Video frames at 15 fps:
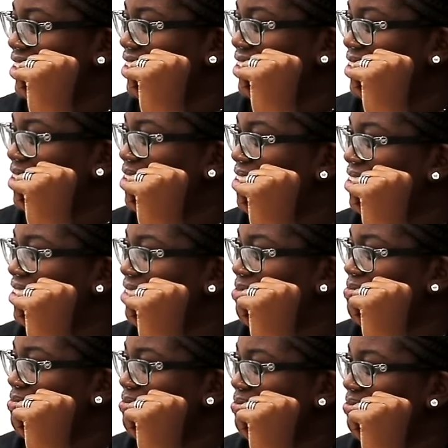
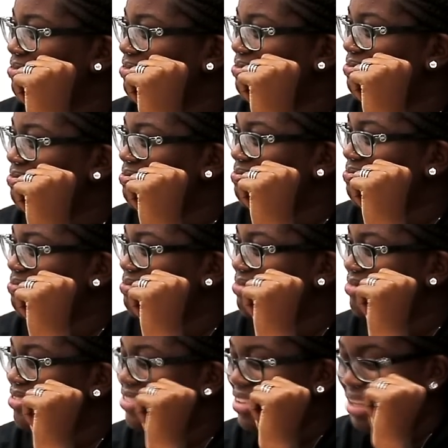
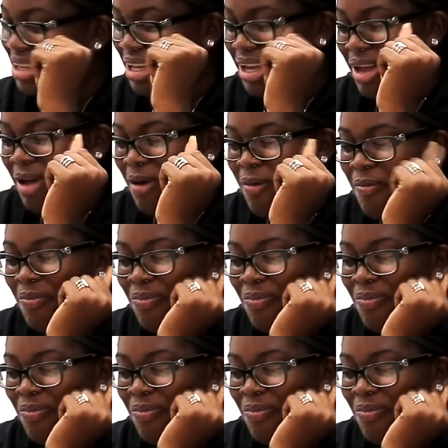The person shown says nothing.